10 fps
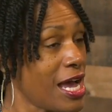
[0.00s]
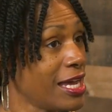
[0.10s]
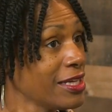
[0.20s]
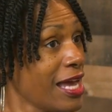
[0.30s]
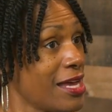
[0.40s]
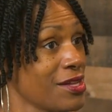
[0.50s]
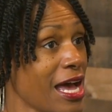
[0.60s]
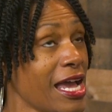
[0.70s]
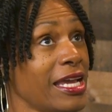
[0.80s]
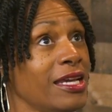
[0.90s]

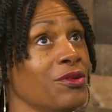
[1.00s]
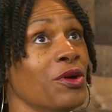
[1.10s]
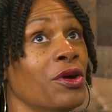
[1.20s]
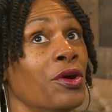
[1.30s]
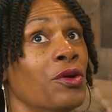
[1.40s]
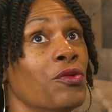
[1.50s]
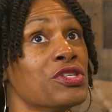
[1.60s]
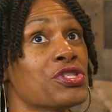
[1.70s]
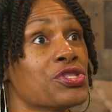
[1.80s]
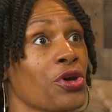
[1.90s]
I
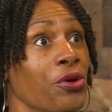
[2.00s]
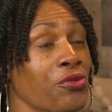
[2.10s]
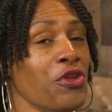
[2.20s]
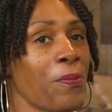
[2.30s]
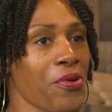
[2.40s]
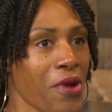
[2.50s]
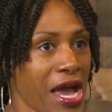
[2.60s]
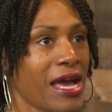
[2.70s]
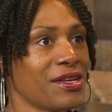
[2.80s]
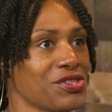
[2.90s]
was so
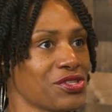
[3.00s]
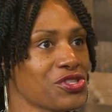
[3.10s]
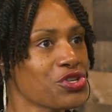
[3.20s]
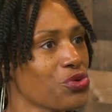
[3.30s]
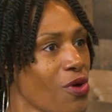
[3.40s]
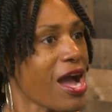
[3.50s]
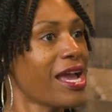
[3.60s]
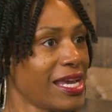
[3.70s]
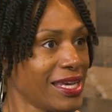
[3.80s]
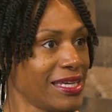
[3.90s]
depressed
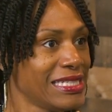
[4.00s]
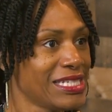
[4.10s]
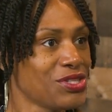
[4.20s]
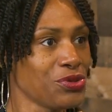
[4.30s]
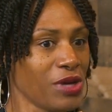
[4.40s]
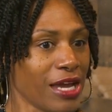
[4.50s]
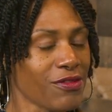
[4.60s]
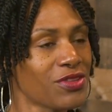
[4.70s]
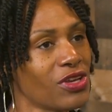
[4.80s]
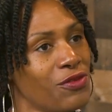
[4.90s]
trying to do
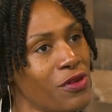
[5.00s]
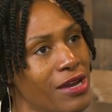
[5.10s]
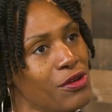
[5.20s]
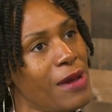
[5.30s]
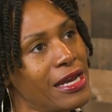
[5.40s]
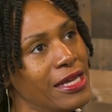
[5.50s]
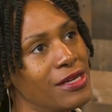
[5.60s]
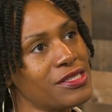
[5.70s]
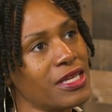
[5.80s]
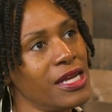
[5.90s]
everything for everybody
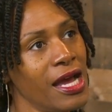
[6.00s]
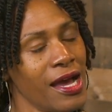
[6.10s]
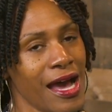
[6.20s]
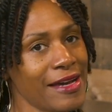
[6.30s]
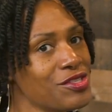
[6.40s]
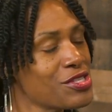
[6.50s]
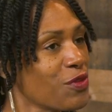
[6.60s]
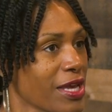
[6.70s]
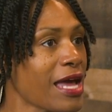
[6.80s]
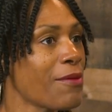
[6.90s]
else that I just
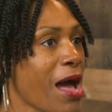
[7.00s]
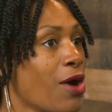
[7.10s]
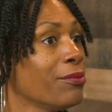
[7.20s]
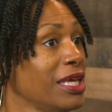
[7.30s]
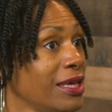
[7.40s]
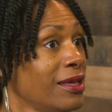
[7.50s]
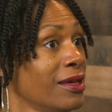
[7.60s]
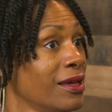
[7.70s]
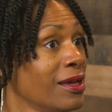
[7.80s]
forgot about me.